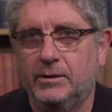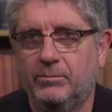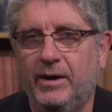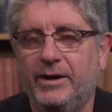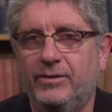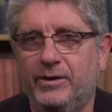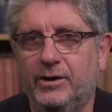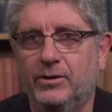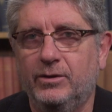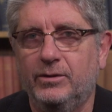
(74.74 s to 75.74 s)
by
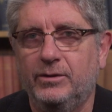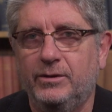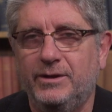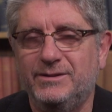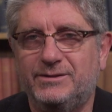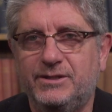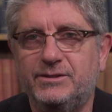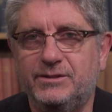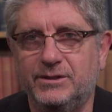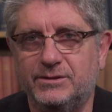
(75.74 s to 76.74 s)
their
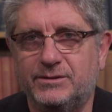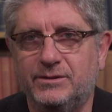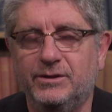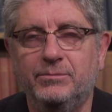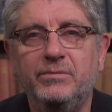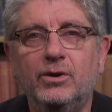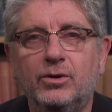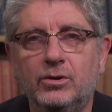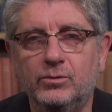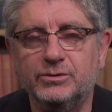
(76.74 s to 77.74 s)
insistence that a
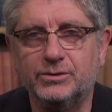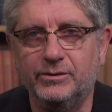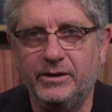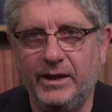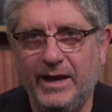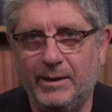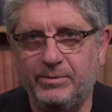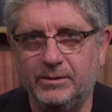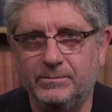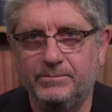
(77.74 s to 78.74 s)
miracle was going to happen.